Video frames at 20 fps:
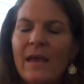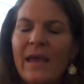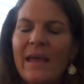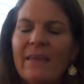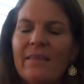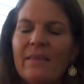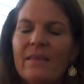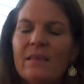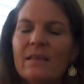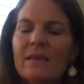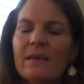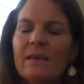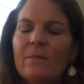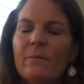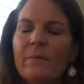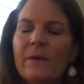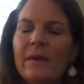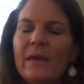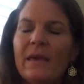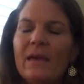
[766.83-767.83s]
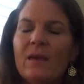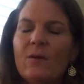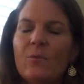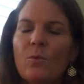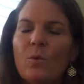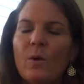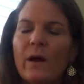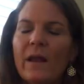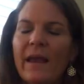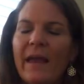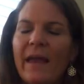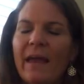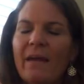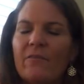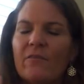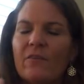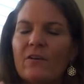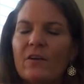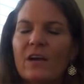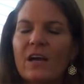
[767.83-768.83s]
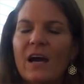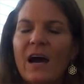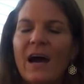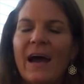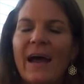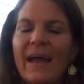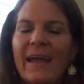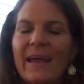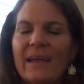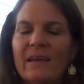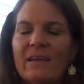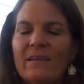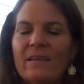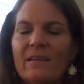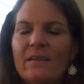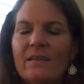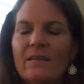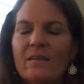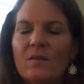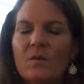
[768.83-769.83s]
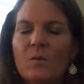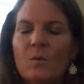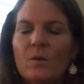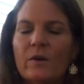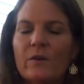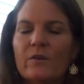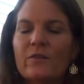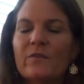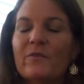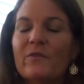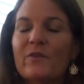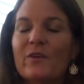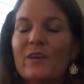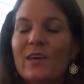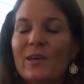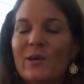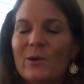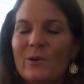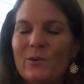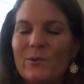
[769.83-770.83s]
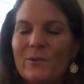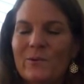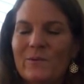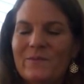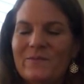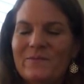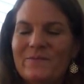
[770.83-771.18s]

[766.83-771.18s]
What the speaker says: and this can be whatever guide works for you,